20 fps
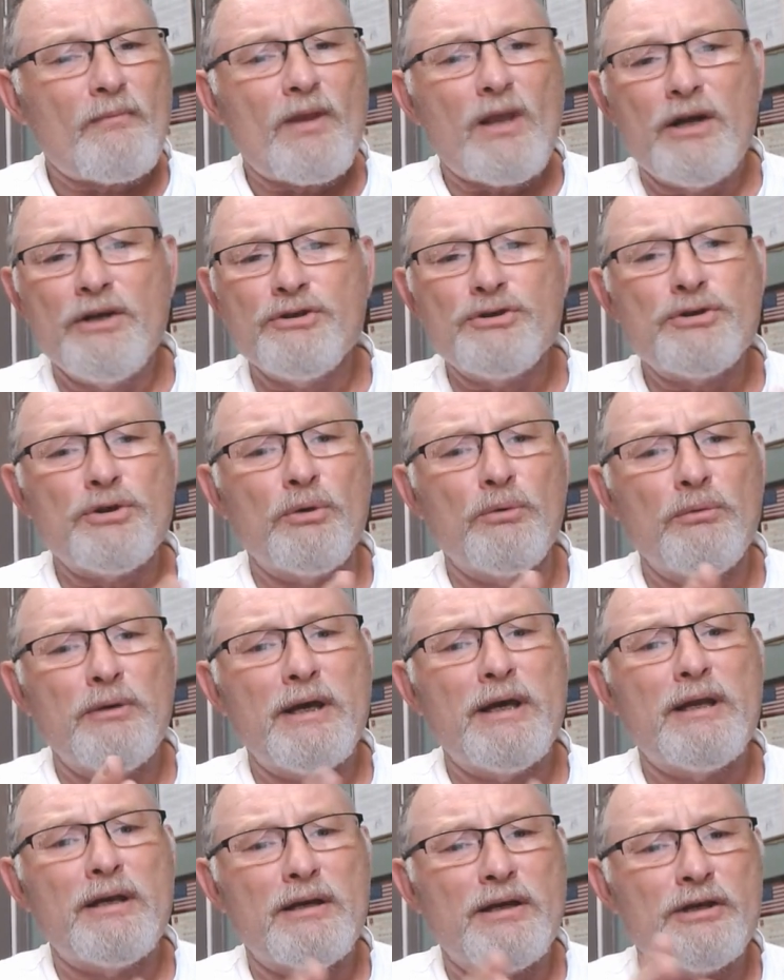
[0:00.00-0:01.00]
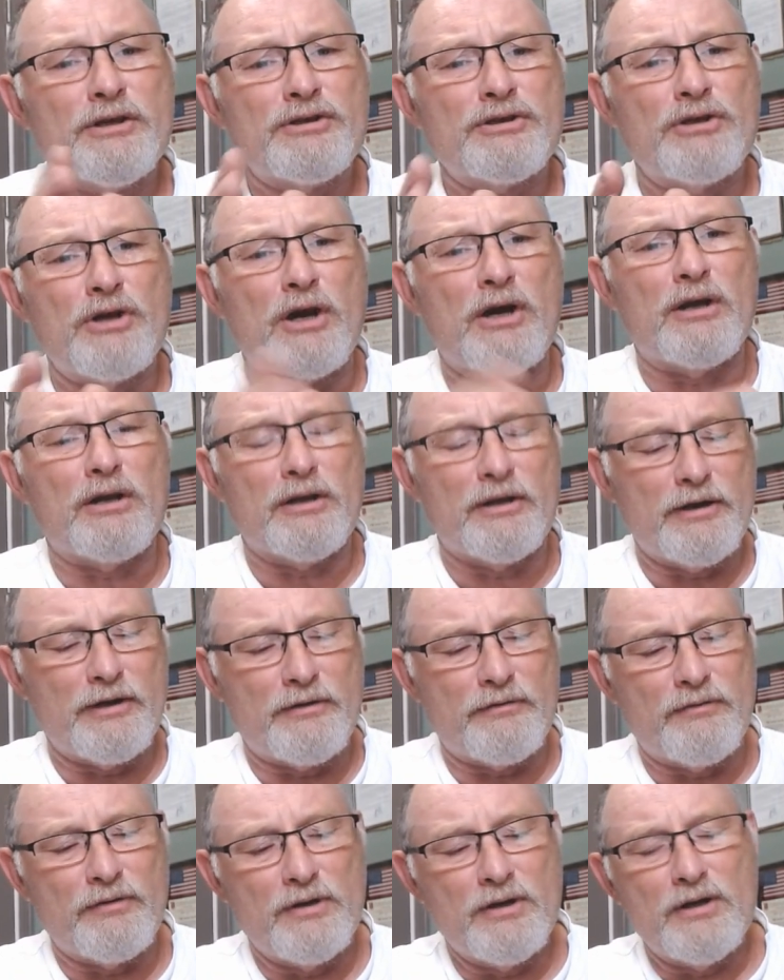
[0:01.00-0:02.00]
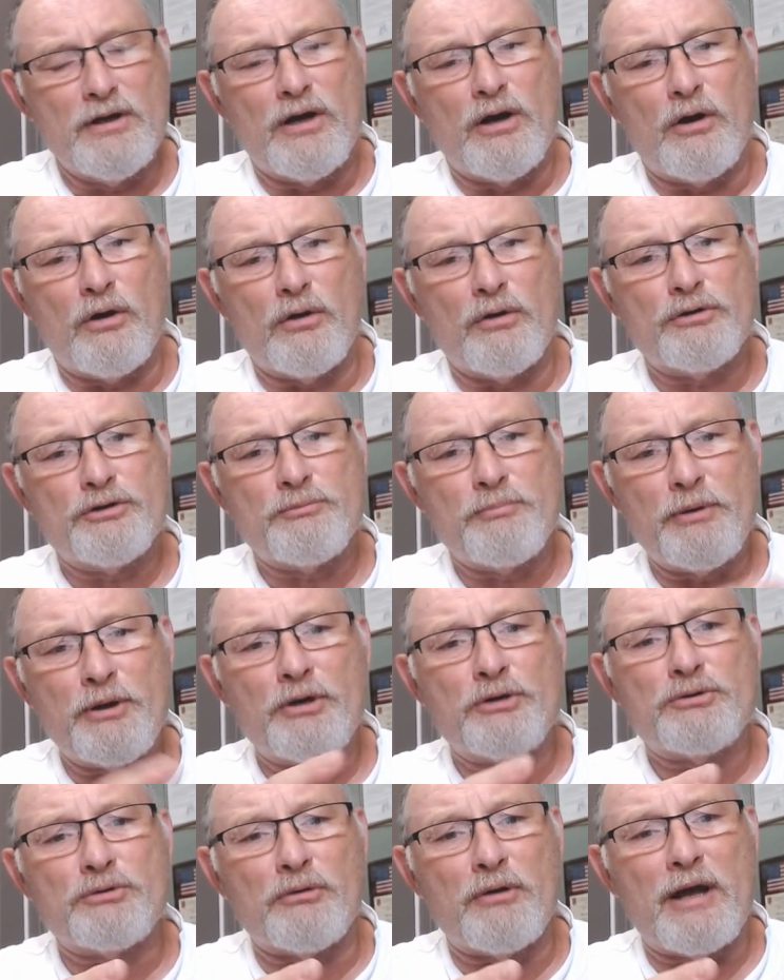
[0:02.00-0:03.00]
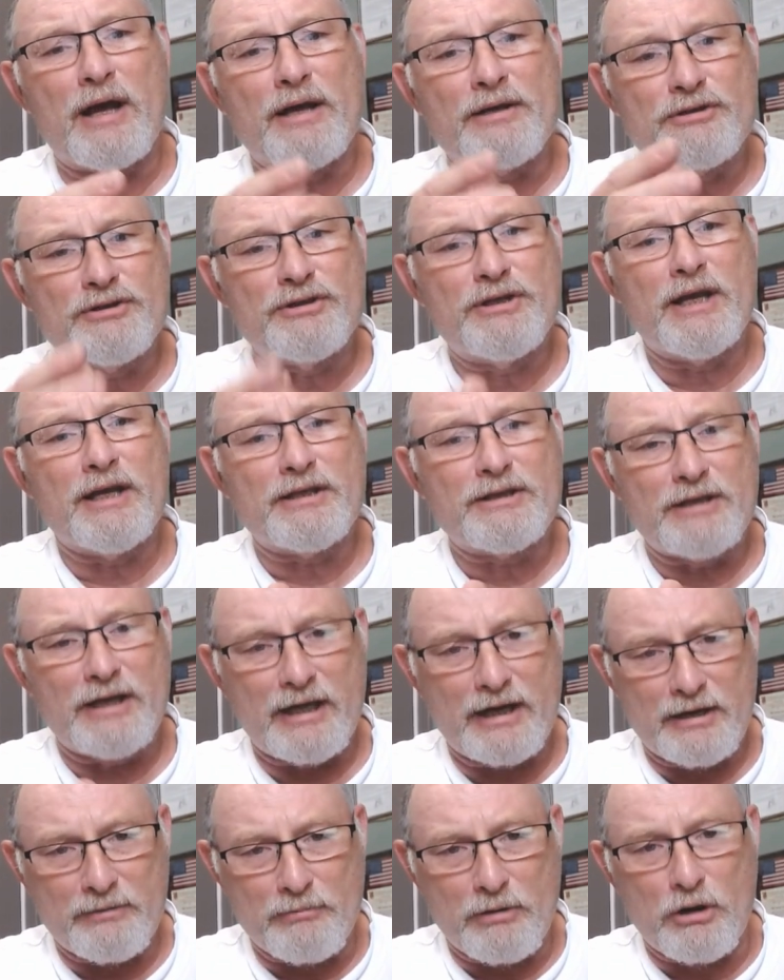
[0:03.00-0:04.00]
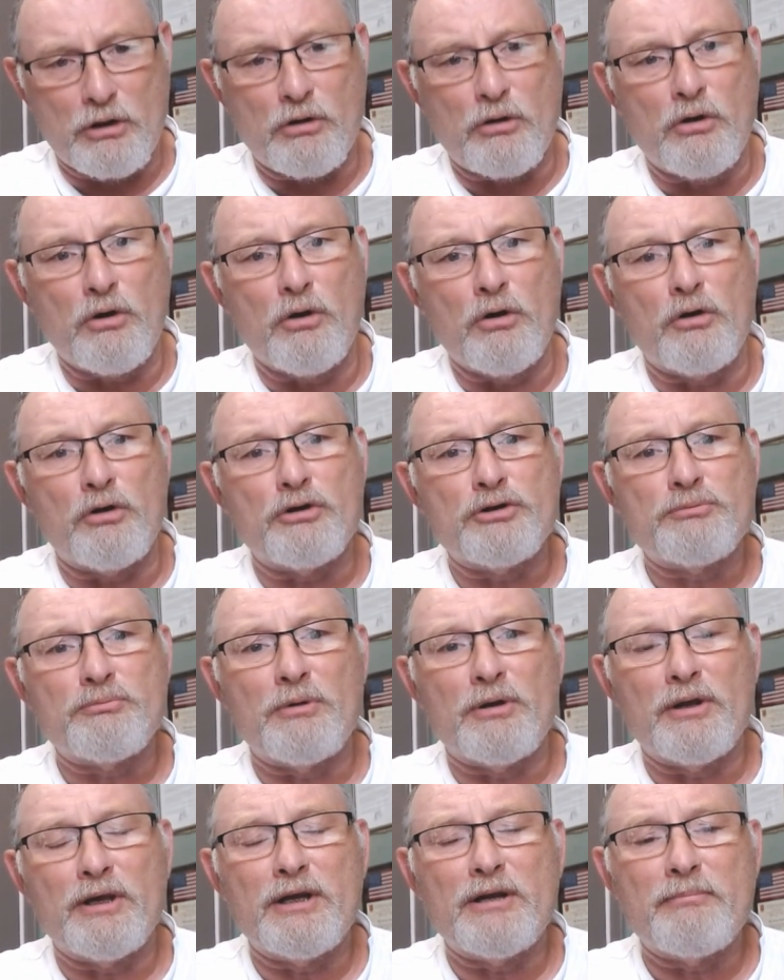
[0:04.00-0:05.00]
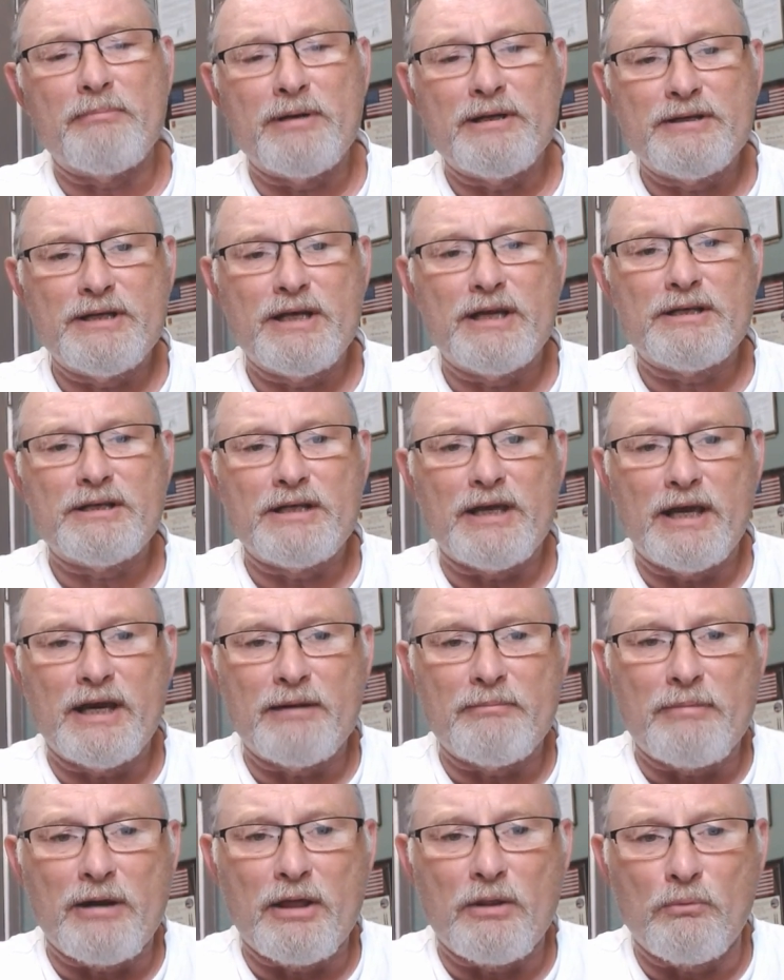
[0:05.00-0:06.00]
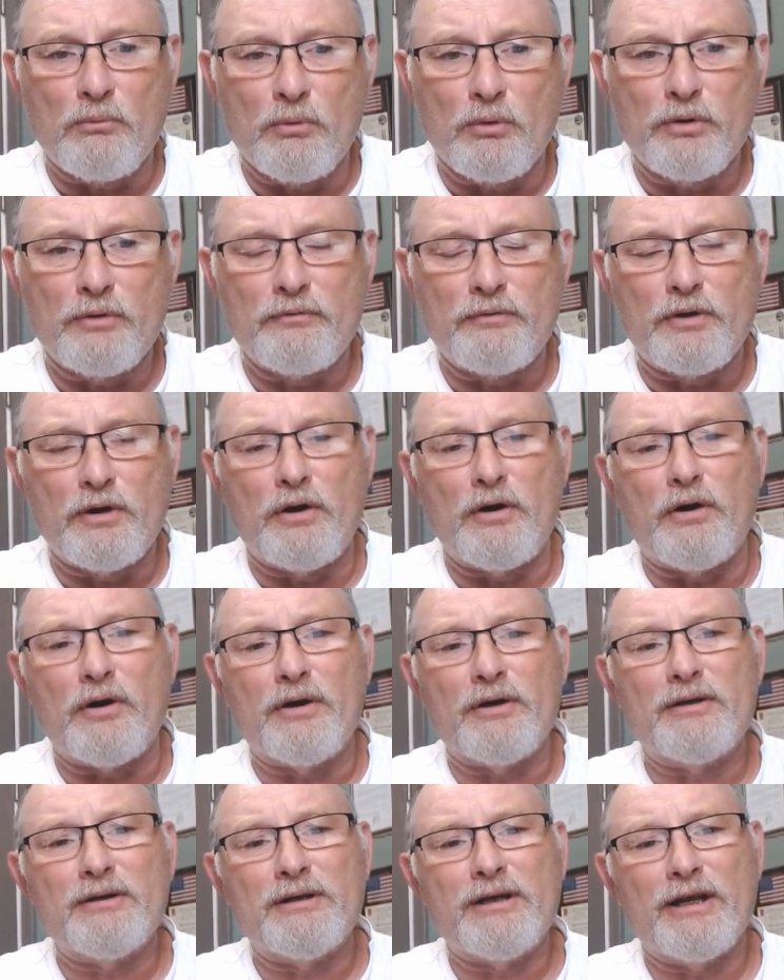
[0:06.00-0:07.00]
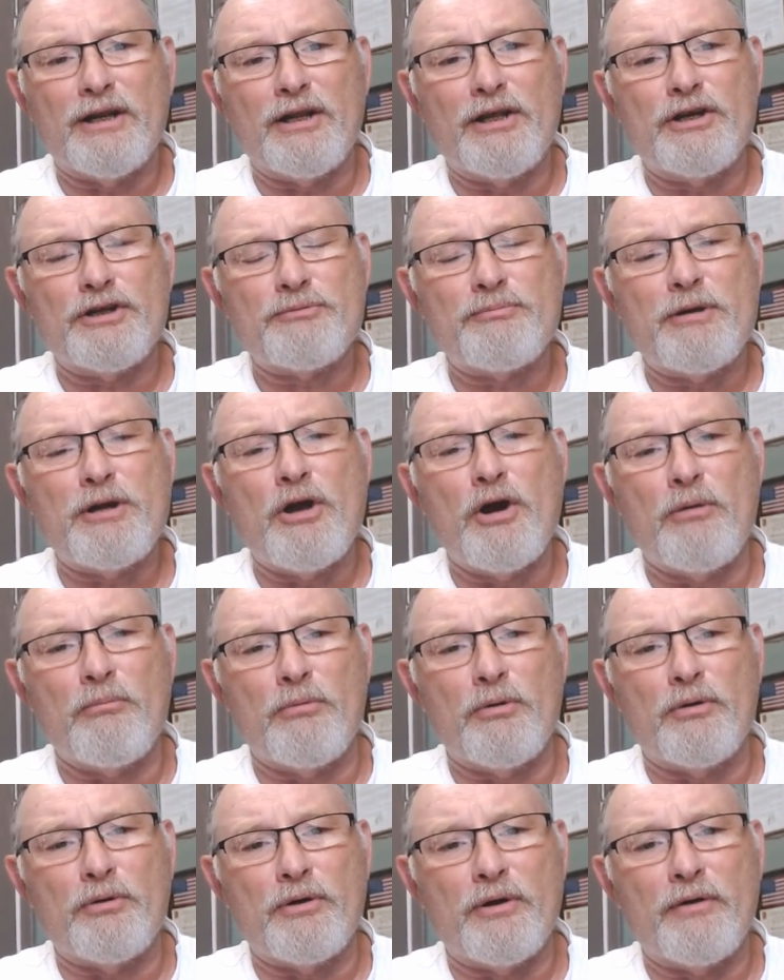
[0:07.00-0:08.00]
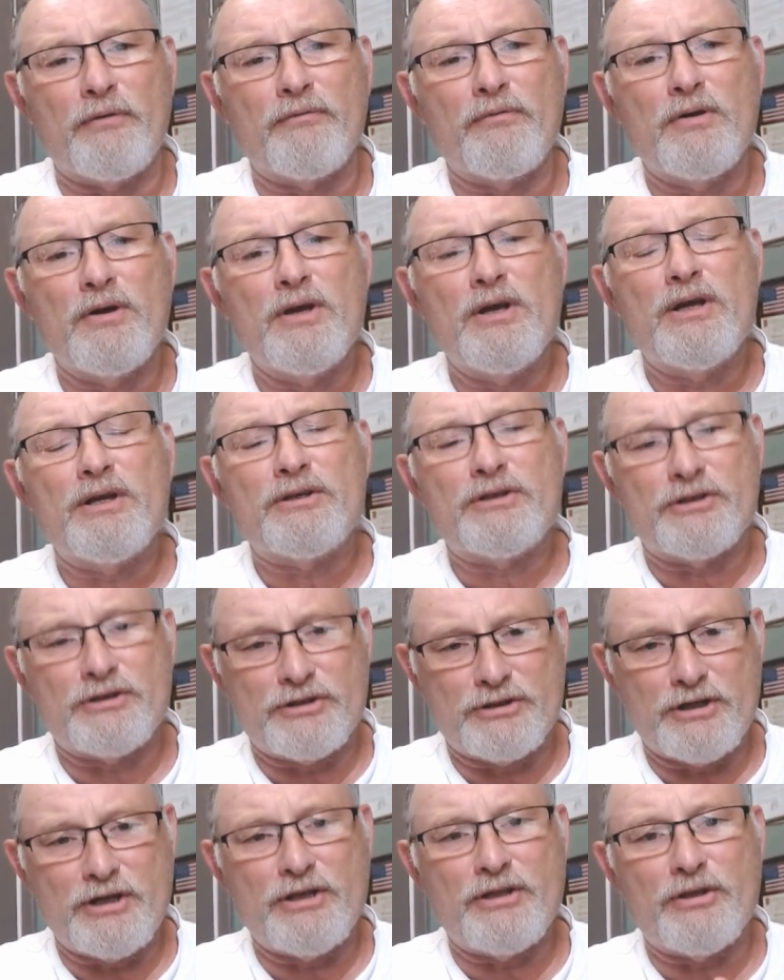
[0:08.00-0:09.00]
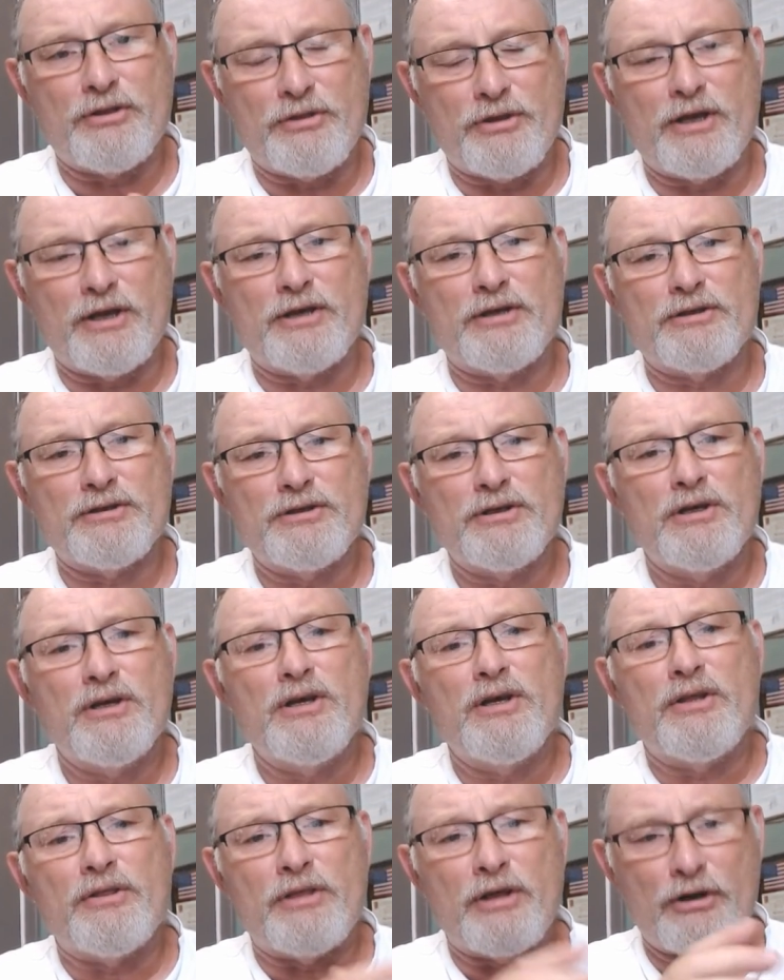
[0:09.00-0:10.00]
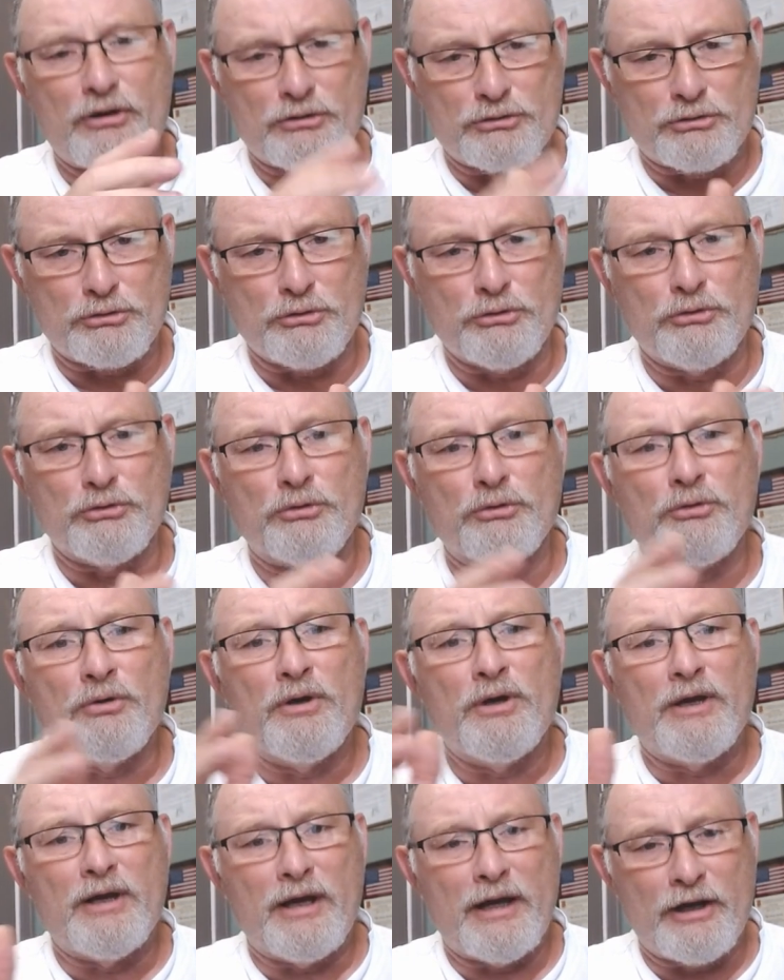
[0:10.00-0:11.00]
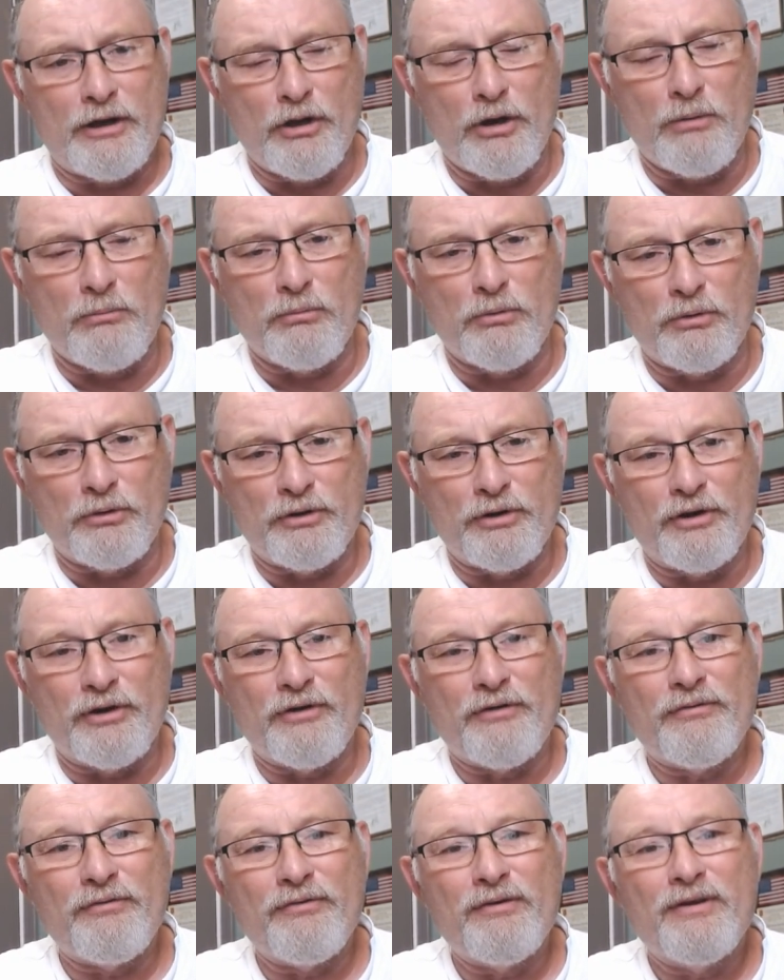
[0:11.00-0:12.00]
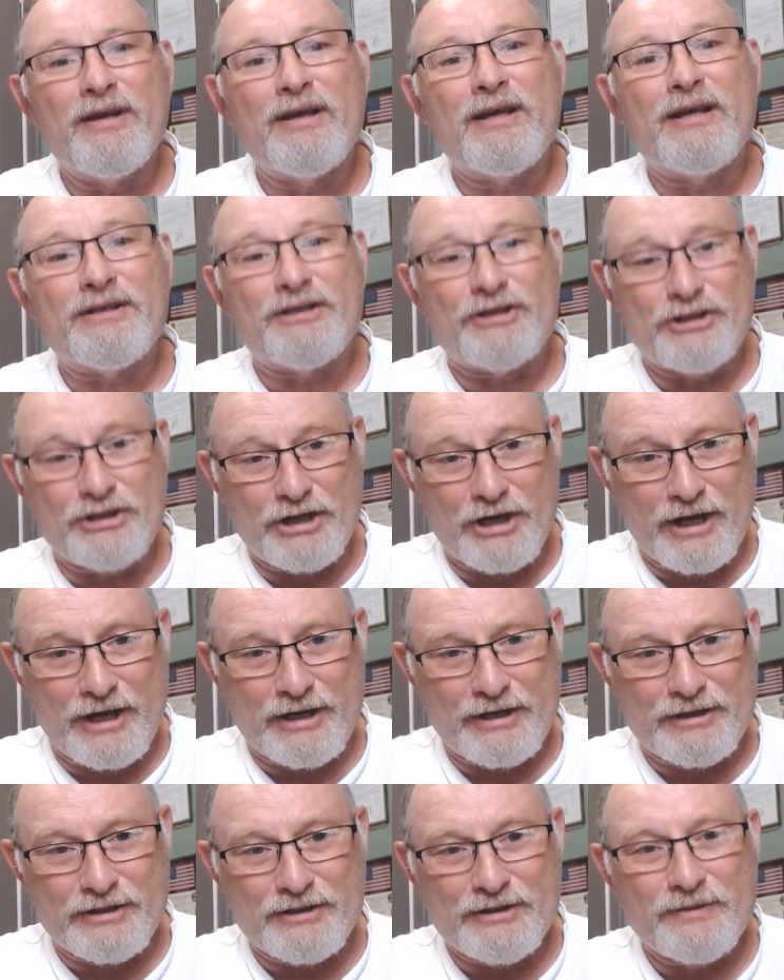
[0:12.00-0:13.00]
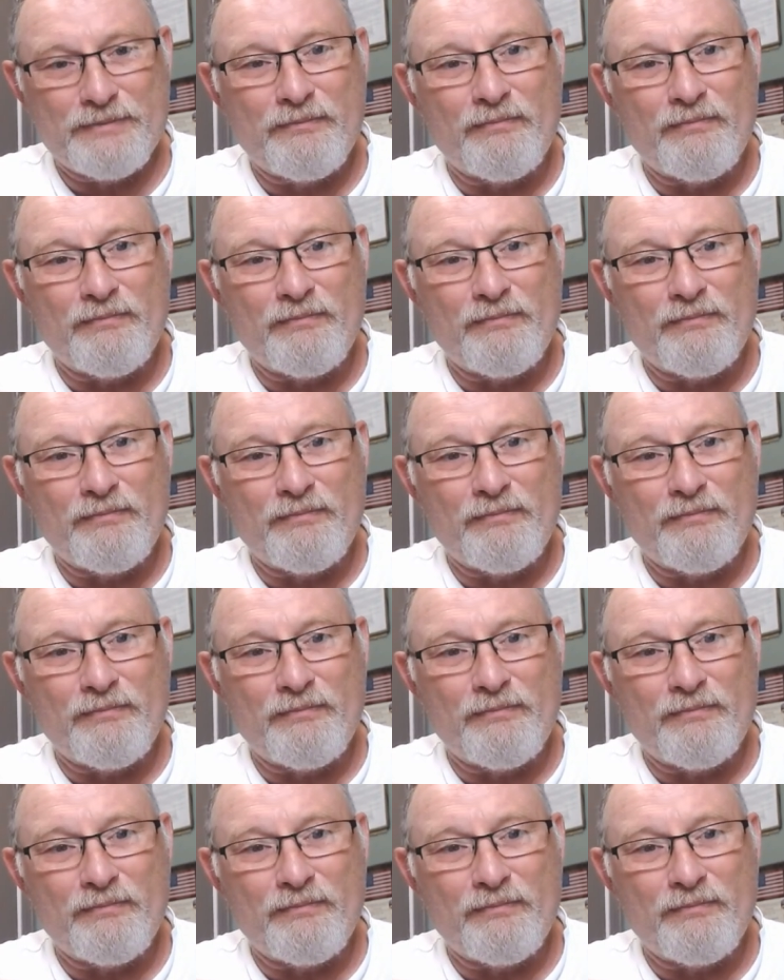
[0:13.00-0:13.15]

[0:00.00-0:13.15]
And so let us not live our spiritual lives dictated by our hearts, but let it be dictated by the word of God. And let us be humble enough to see the things that are true and humble enough to change.